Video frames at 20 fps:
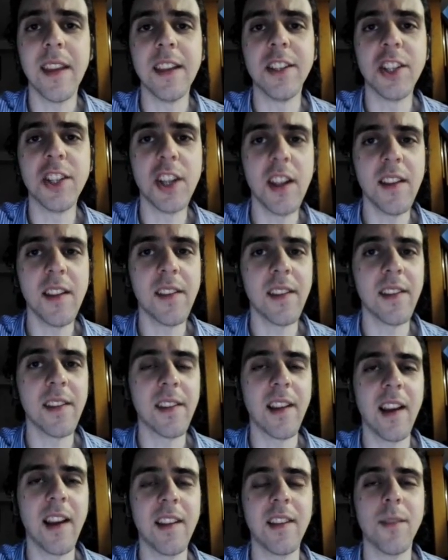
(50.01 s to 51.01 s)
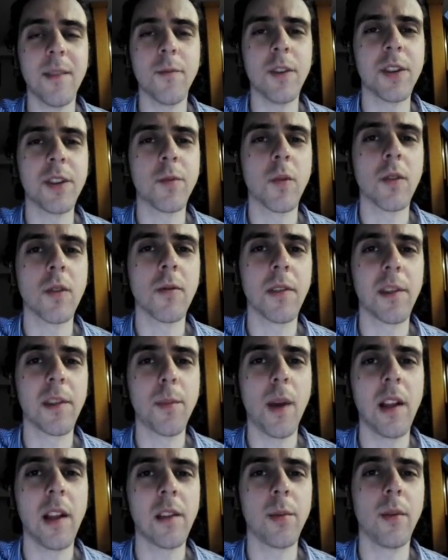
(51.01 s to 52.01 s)
the genes inside them, which were
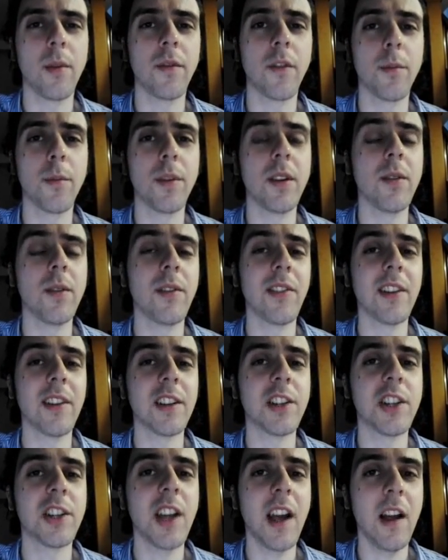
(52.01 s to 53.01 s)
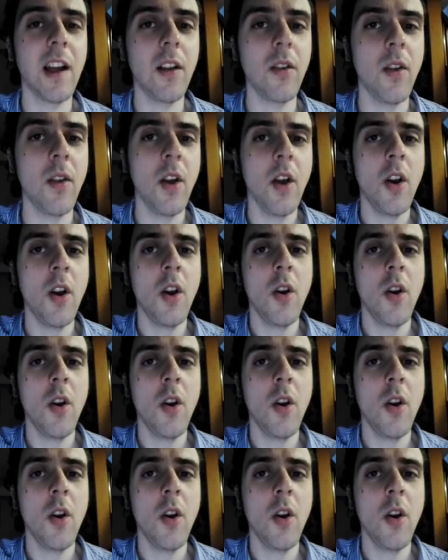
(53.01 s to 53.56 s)
responsible for producing a shell,